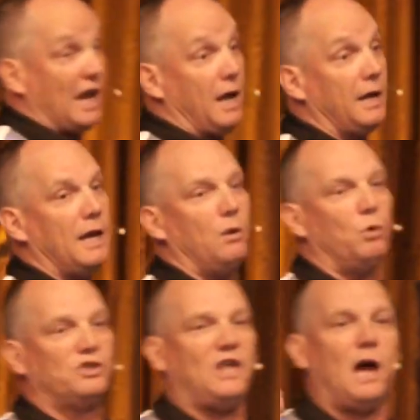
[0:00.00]
day, and it
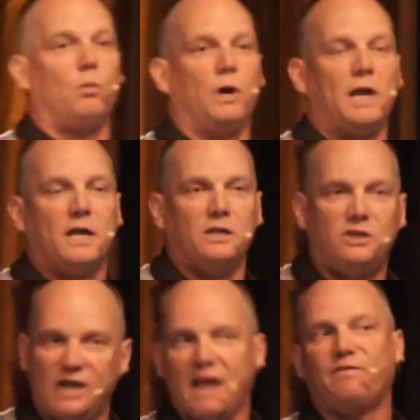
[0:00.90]
was that way
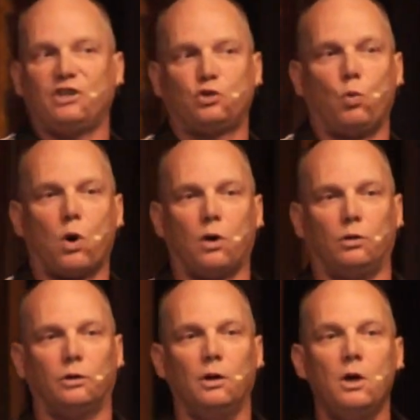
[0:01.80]
in David's
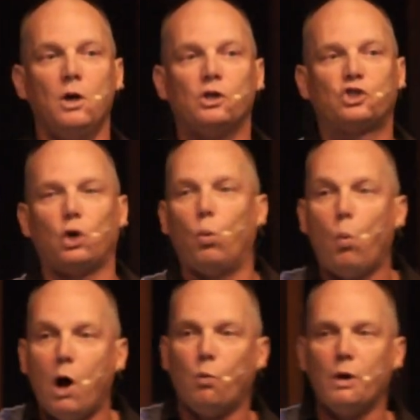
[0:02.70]
world. So
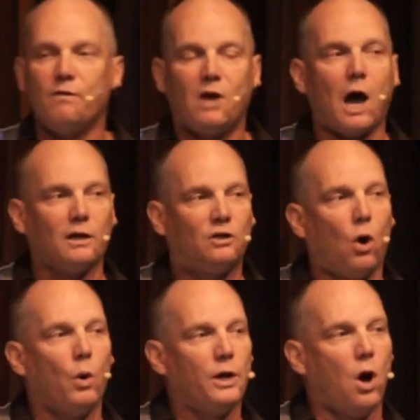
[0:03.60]
what we've got
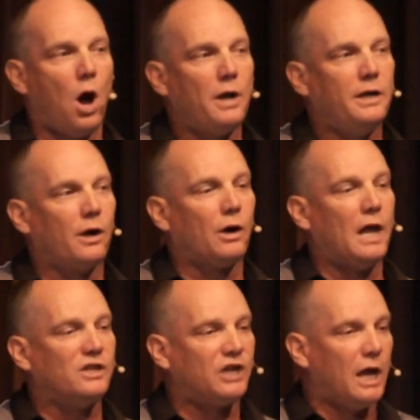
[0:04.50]
going on here
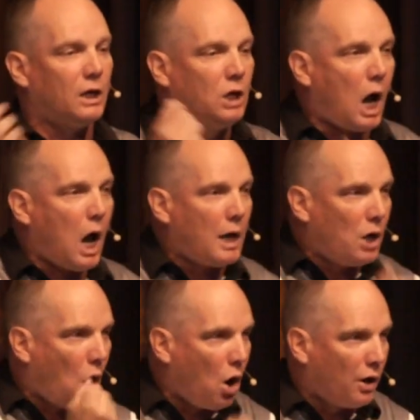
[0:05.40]
is a
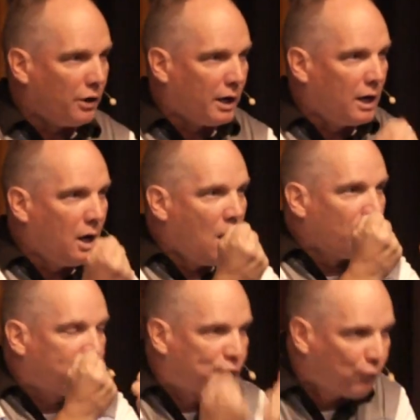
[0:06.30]
God-honoring
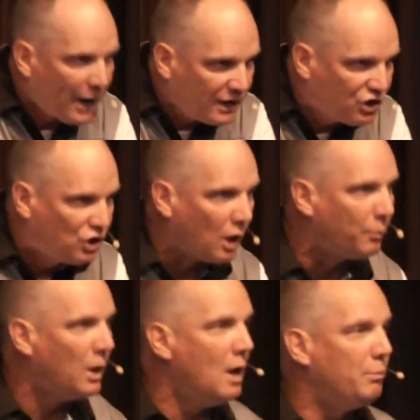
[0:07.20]

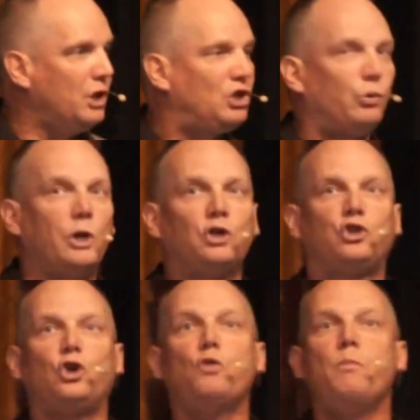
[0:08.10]
friendship between
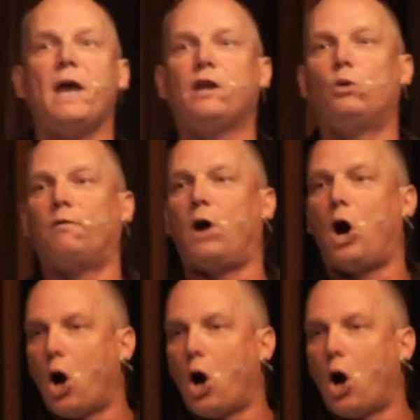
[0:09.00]
two men who have a